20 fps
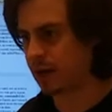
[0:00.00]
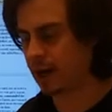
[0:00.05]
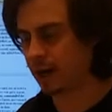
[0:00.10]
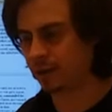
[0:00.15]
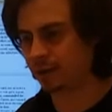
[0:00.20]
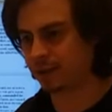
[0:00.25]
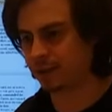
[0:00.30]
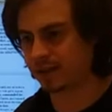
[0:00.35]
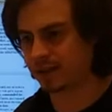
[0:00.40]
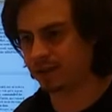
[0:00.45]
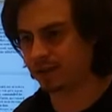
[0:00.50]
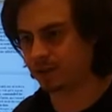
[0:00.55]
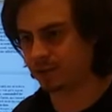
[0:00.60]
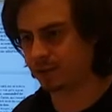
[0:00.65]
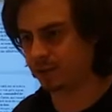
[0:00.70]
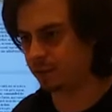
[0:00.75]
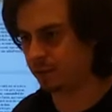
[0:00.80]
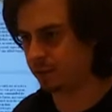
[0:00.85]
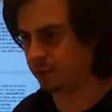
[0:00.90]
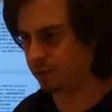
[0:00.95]
how this
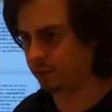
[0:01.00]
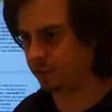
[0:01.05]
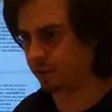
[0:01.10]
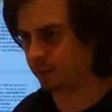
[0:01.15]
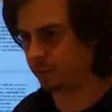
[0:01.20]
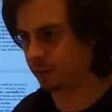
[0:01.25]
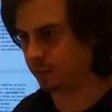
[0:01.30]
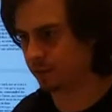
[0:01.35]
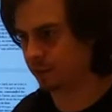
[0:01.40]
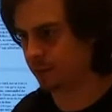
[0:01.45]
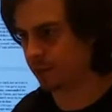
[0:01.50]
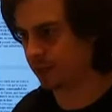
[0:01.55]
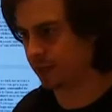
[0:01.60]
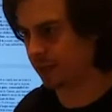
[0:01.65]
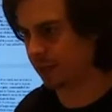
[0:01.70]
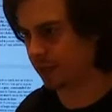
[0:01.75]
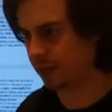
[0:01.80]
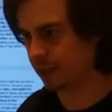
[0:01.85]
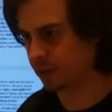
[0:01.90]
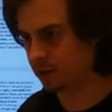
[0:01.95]
new form of
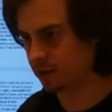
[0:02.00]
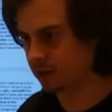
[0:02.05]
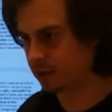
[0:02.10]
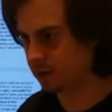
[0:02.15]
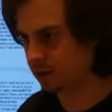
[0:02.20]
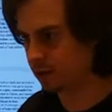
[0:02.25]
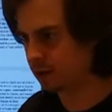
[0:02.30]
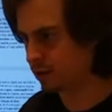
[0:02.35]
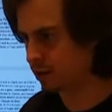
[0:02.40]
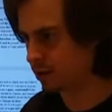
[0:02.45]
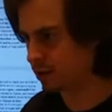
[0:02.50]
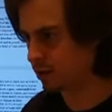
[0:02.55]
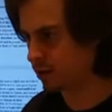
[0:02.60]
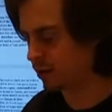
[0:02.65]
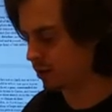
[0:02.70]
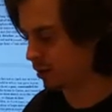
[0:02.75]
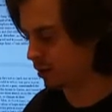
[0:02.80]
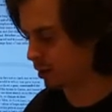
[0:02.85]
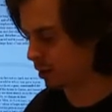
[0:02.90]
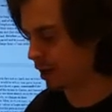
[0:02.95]
money
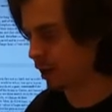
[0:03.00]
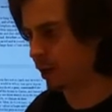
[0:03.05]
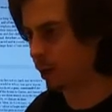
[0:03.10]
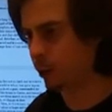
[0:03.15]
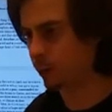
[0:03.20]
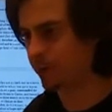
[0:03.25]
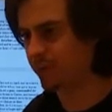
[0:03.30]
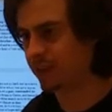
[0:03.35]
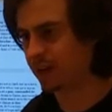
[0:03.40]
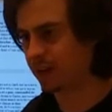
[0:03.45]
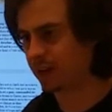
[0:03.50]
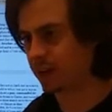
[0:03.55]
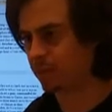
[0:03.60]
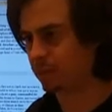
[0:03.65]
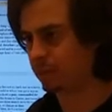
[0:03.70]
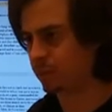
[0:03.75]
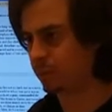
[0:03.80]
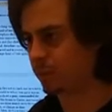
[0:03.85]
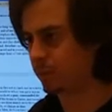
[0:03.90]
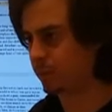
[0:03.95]
helped
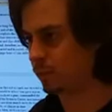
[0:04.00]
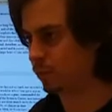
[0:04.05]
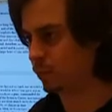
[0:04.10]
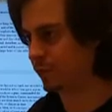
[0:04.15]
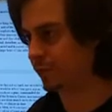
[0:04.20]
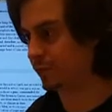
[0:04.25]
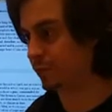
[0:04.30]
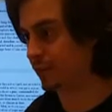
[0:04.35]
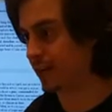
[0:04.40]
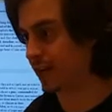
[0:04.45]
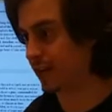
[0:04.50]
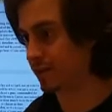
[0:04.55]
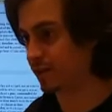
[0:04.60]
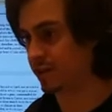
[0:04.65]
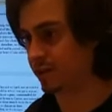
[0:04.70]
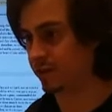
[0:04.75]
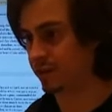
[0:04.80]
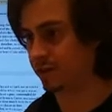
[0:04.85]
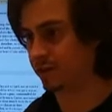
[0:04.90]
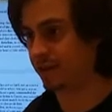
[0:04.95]
them with their
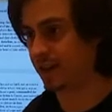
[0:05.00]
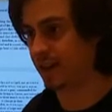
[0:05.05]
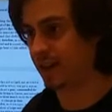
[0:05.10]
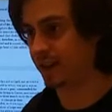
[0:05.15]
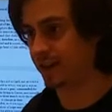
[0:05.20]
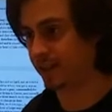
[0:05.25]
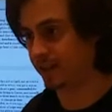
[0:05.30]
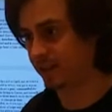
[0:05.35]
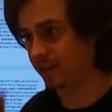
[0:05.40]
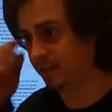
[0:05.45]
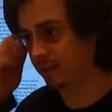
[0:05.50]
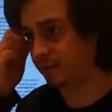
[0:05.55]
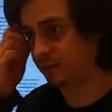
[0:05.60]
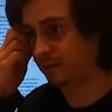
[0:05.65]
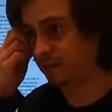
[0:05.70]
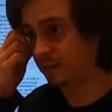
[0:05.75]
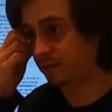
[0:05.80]
national defense.